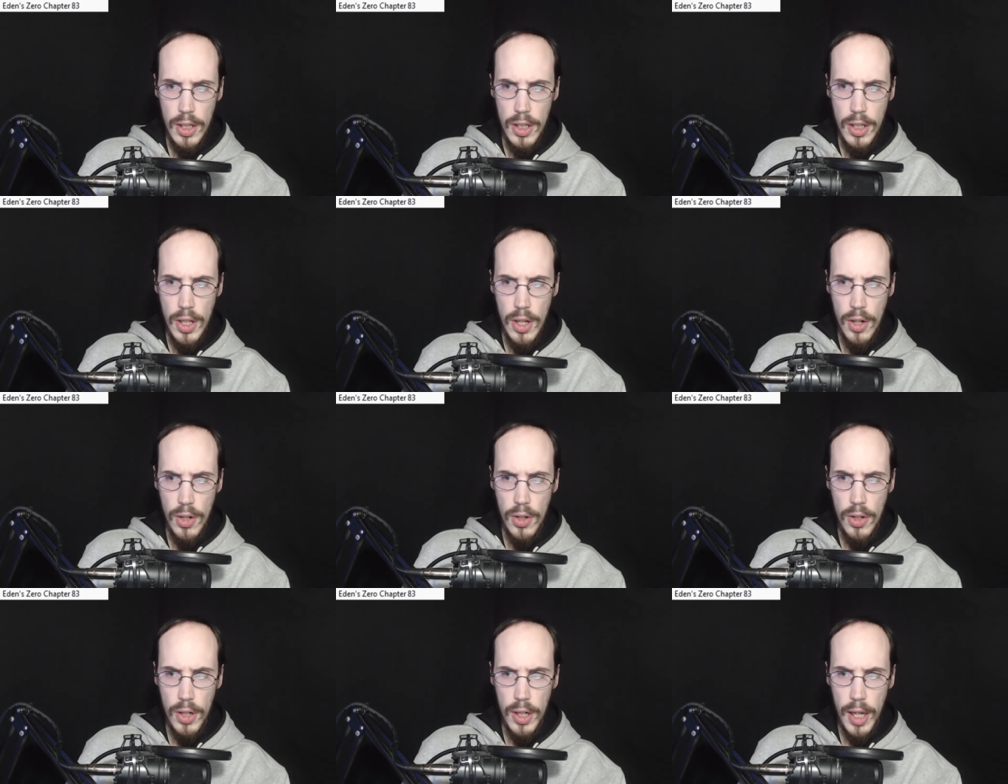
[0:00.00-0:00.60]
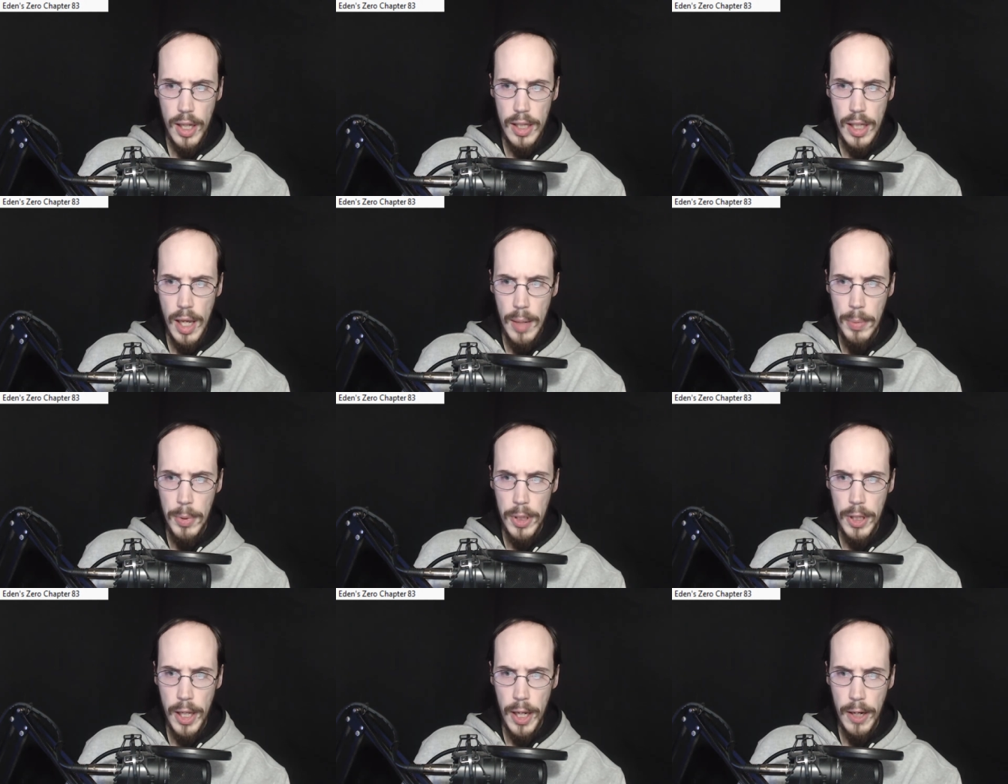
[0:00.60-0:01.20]
Get a look at that
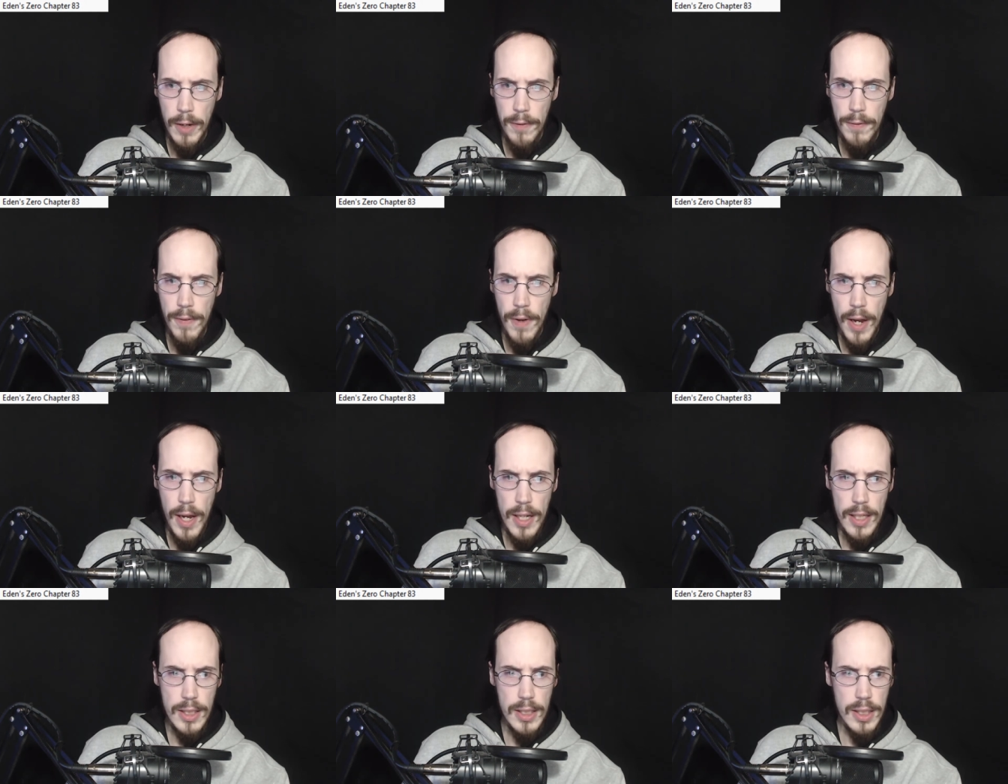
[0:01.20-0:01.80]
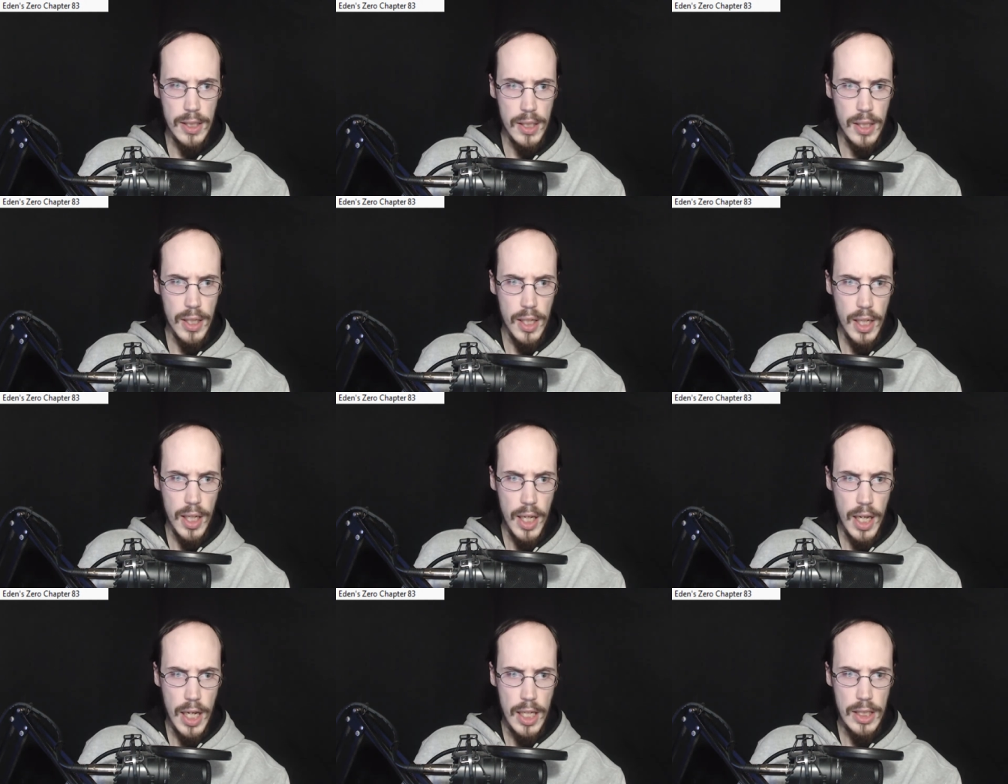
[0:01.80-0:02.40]
pathetic face.
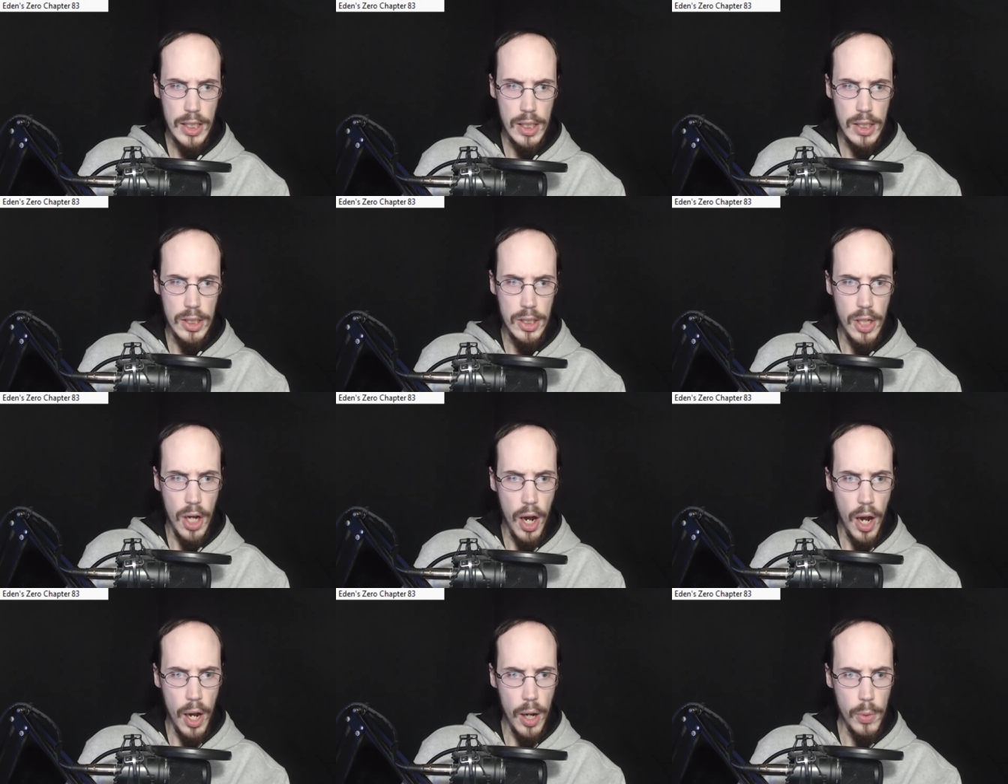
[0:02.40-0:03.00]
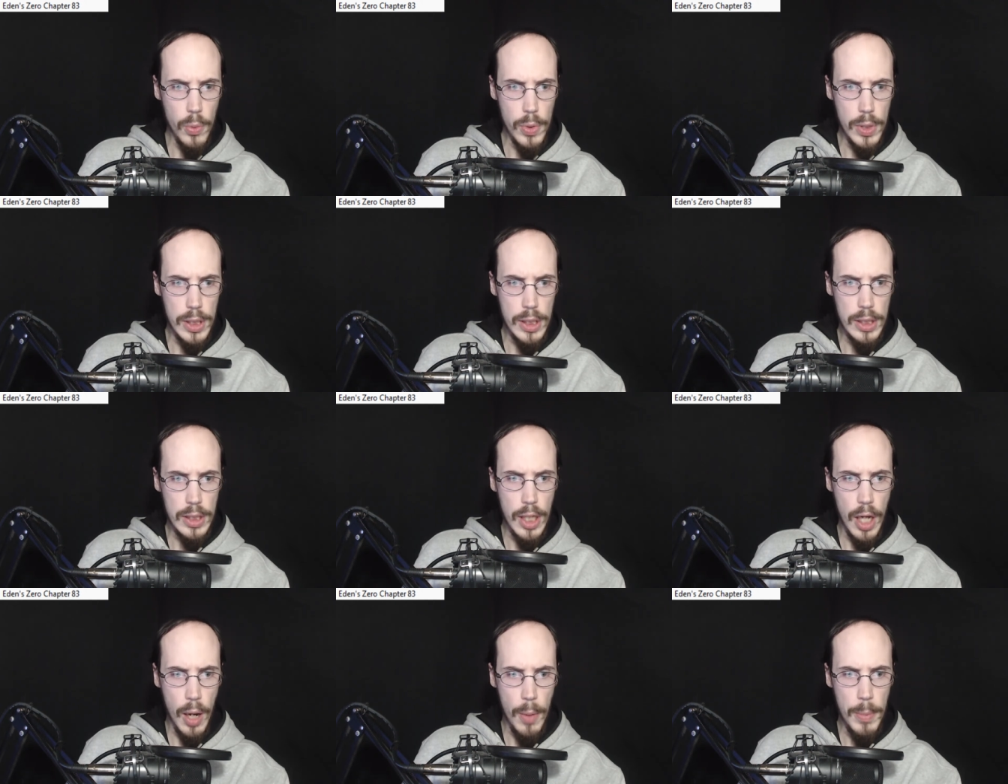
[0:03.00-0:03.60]
He's a dog with his
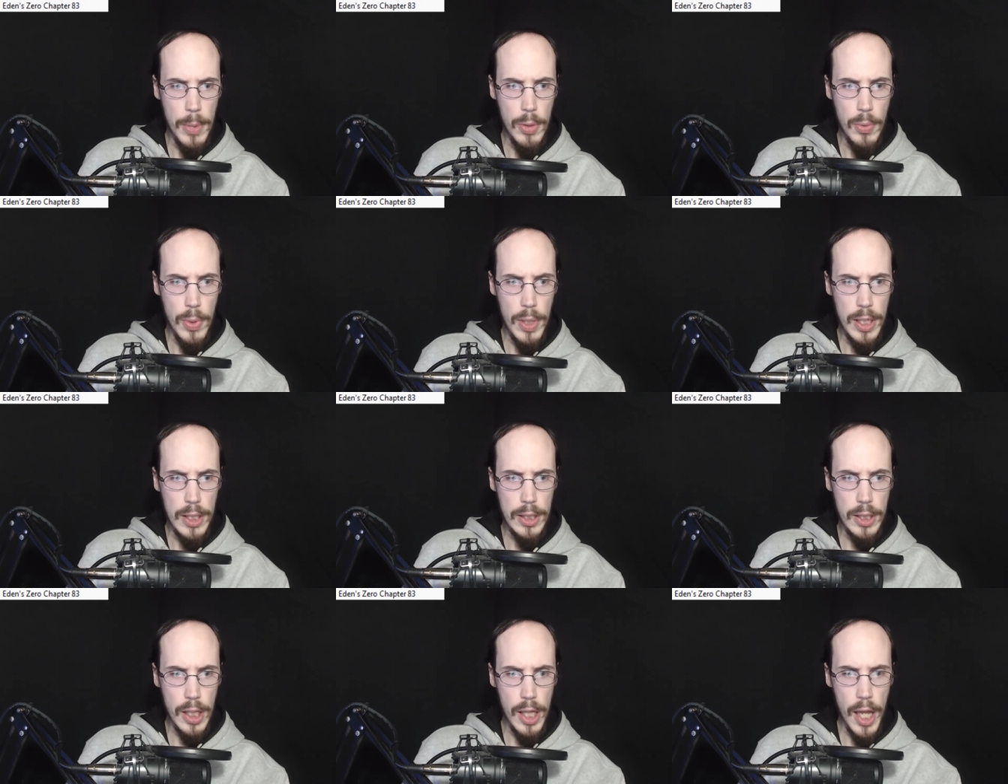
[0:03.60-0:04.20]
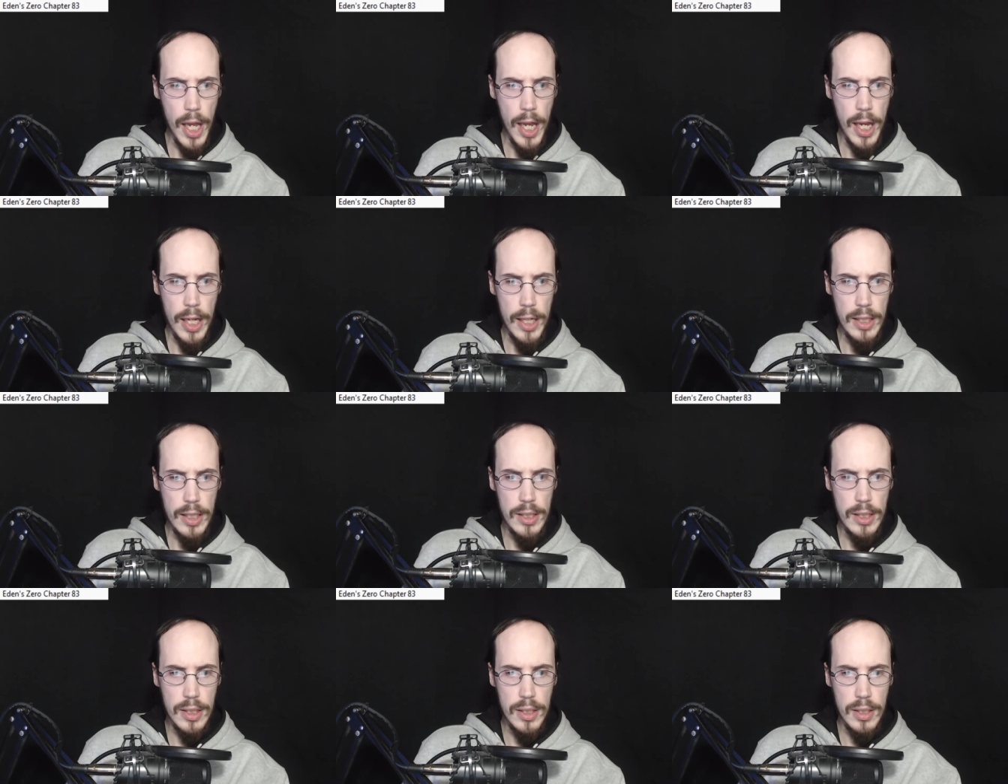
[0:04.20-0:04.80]
tail between his
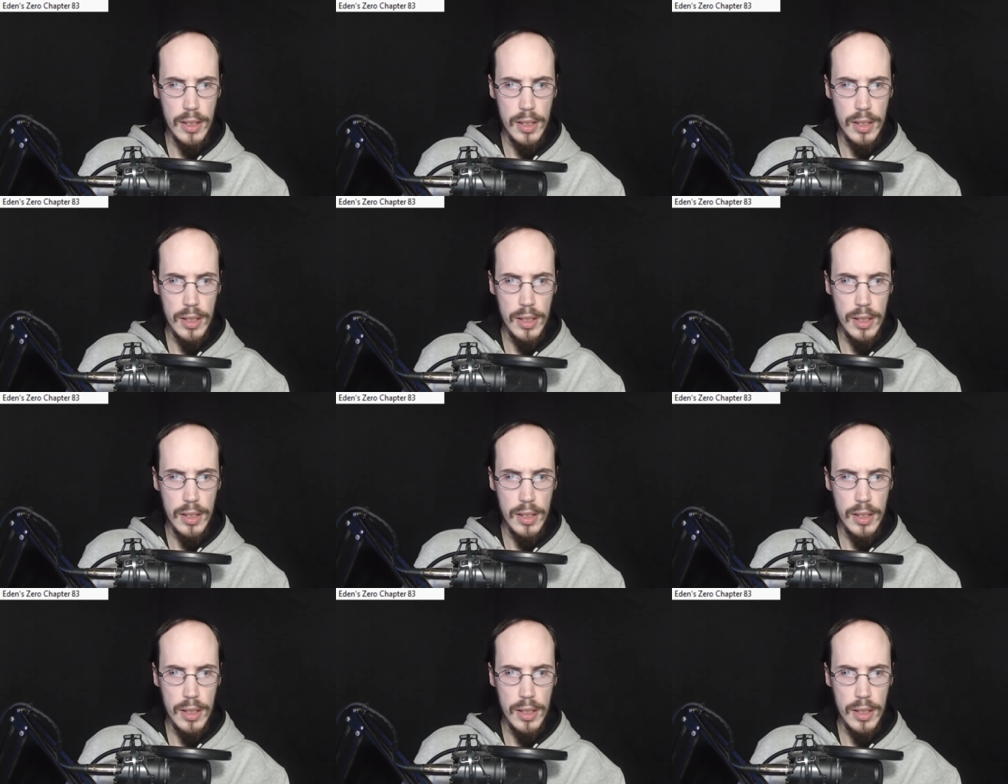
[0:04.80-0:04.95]
legs.